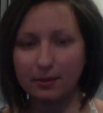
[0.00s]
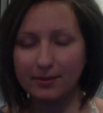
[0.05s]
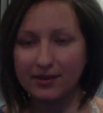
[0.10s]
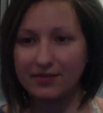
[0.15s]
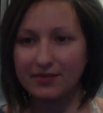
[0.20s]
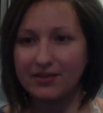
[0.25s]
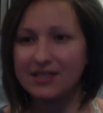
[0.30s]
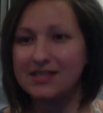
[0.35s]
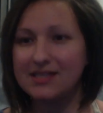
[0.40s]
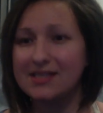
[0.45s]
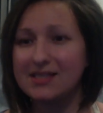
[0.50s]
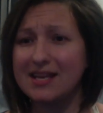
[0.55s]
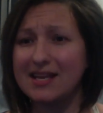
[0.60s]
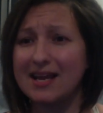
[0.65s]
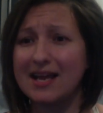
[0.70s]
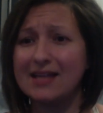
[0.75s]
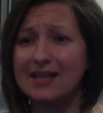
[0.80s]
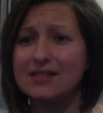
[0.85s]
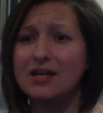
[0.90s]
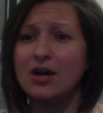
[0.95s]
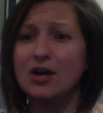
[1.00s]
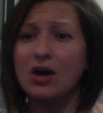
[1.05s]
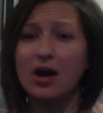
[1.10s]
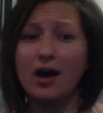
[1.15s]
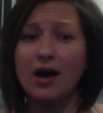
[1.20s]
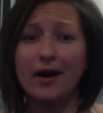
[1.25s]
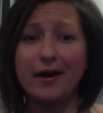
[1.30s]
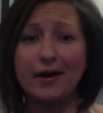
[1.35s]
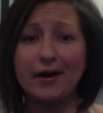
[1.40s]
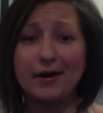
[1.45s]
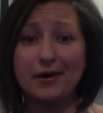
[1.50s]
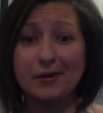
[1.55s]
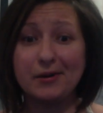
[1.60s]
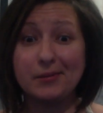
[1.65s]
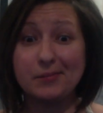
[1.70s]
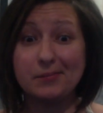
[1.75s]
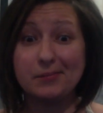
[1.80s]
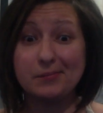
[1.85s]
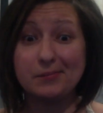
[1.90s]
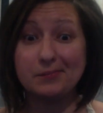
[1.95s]
bit of a disconnect,
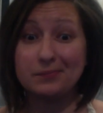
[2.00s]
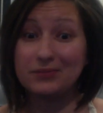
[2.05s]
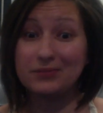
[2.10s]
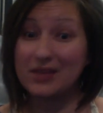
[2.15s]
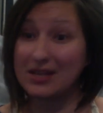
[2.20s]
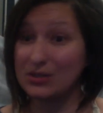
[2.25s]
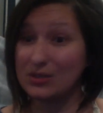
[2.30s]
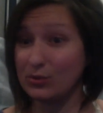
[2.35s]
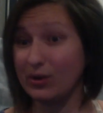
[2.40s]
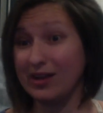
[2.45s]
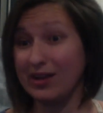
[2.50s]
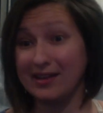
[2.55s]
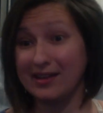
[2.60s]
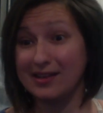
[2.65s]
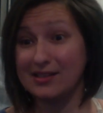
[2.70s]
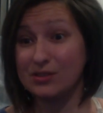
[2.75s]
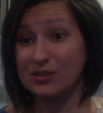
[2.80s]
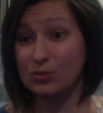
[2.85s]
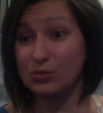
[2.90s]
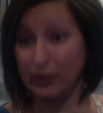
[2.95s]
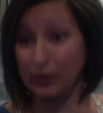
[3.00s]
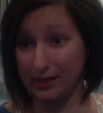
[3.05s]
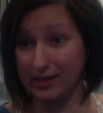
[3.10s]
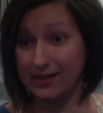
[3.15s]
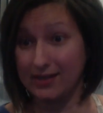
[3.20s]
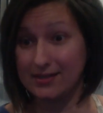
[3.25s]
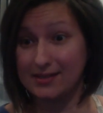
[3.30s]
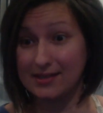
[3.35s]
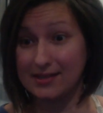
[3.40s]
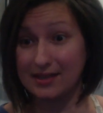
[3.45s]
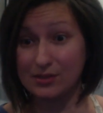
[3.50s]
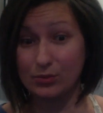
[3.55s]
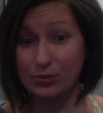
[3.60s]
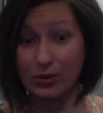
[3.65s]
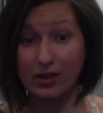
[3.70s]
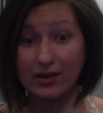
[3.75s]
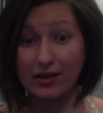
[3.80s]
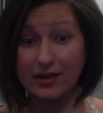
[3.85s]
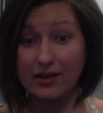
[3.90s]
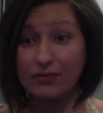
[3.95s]
as well as weakness as
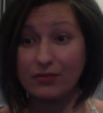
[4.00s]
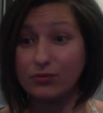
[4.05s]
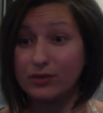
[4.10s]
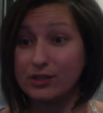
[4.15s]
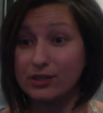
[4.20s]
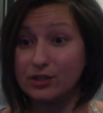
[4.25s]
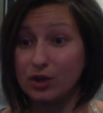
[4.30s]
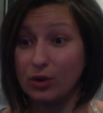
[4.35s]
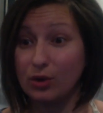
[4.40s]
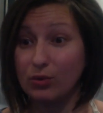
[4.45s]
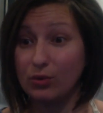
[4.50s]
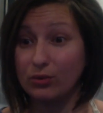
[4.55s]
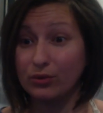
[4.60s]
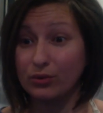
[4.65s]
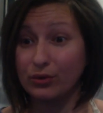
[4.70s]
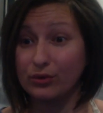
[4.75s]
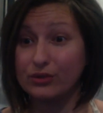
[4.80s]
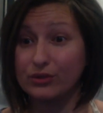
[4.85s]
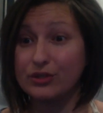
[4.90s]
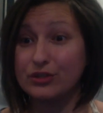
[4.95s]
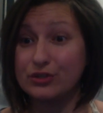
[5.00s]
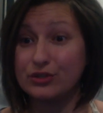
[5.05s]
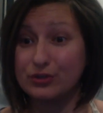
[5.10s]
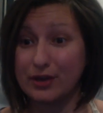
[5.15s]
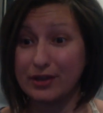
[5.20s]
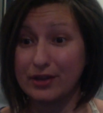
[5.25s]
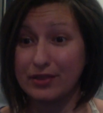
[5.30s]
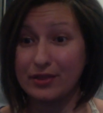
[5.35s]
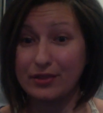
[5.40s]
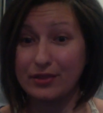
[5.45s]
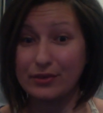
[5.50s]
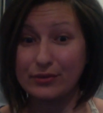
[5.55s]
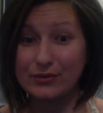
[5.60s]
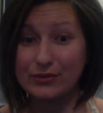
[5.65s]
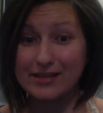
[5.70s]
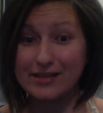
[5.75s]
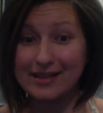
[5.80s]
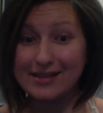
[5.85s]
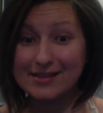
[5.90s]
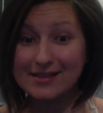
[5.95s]
well. And if we don't learn to strengthen those
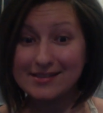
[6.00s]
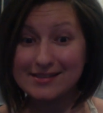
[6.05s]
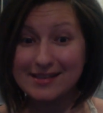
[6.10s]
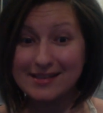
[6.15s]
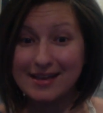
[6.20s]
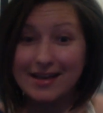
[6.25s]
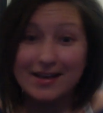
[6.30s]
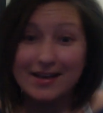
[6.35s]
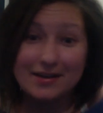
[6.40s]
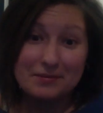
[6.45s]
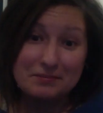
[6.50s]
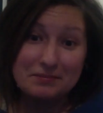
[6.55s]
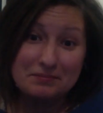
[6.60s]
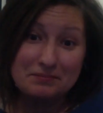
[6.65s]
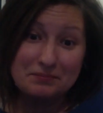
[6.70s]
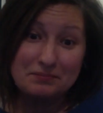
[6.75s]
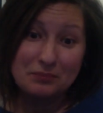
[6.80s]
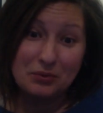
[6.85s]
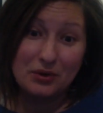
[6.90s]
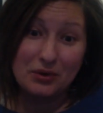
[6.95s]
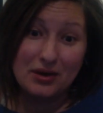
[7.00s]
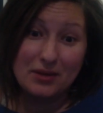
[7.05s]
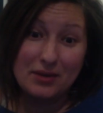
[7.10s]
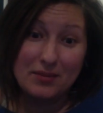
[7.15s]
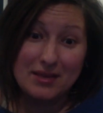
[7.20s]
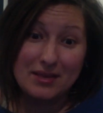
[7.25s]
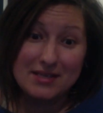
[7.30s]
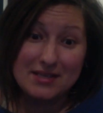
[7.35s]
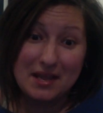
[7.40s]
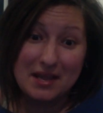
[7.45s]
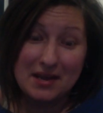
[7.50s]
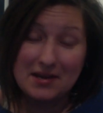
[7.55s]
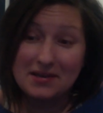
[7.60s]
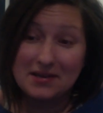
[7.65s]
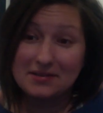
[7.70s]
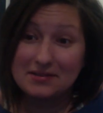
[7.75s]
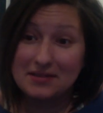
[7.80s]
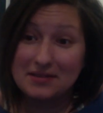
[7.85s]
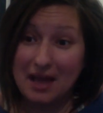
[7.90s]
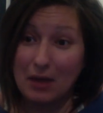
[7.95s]
things, we're going to maintain
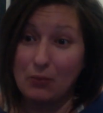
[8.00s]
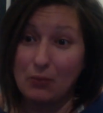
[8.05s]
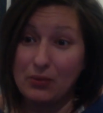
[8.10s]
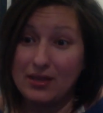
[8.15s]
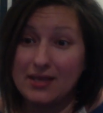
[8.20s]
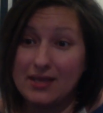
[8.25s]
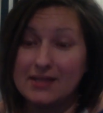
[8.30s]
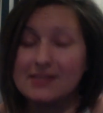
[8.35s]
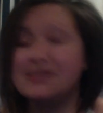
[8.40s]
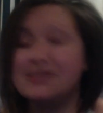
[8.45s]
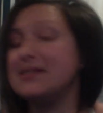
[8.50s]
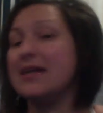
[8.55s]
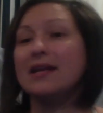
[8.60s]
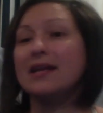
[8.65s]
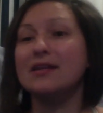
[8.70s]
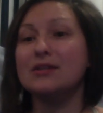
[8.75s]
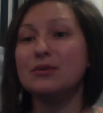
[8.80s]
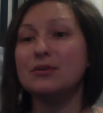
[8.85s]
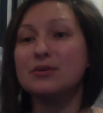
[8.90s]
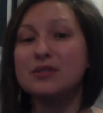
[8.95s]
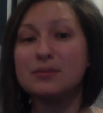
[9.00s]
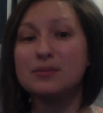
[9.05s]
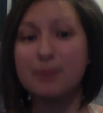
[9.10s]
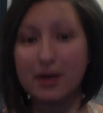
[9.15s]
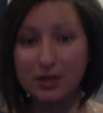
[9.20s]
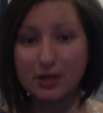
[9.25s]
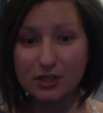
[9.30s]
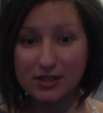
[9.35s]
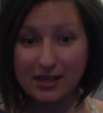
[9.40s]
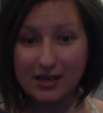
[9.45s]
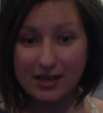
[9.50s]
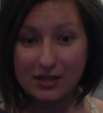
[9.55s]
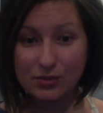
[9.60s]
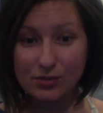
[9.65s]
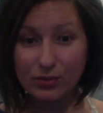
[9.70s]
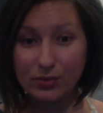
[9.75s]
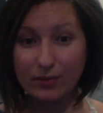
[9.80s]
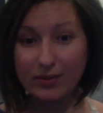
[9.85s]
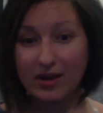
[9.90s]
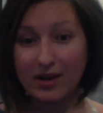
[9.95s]
that weakened state. So especially
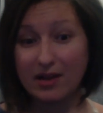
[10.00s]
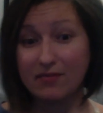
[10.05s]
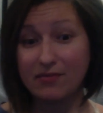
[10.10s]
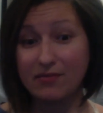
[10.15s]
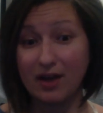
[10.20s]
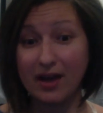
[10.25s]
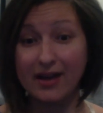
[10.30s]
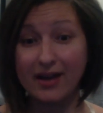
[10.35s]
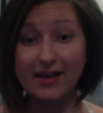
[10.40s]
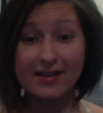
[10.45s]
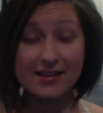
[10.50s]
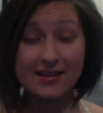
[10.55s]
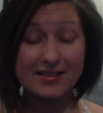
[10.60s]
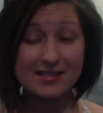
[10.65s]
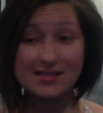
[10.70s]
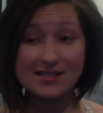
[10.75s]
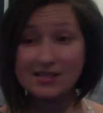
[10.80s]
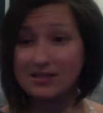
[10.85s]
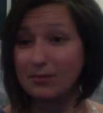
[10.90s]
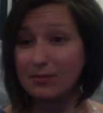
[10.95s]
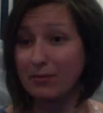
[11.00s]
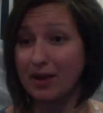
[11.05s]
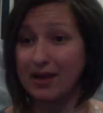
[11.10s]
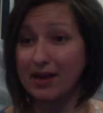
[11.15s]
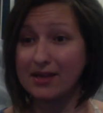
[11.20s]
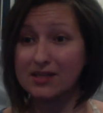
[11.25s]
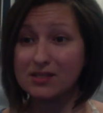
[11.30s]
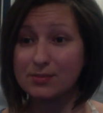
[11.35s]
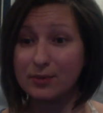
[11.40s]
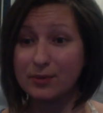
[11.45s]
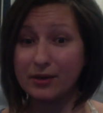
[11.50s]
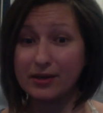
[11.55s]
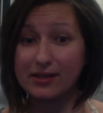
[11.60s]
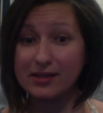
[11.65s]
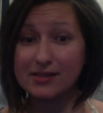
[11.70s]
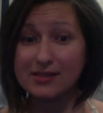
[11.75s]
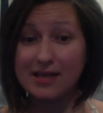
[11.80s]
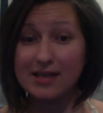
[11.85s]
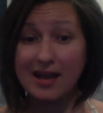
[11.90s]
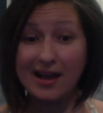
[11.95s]
as women, I find, and this is in my
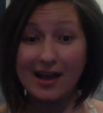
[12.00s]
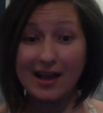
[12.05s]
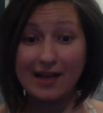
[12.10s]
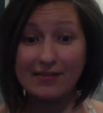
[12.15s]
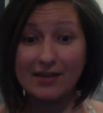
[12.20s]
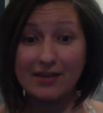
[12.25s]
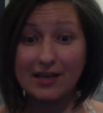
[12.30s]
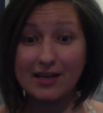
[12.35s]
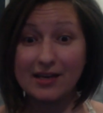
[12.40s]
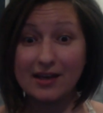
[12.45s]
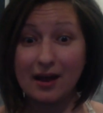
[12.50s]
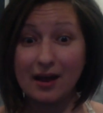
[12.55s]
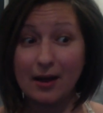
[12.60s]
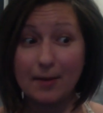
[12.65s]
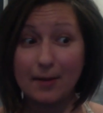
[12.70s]
experience, having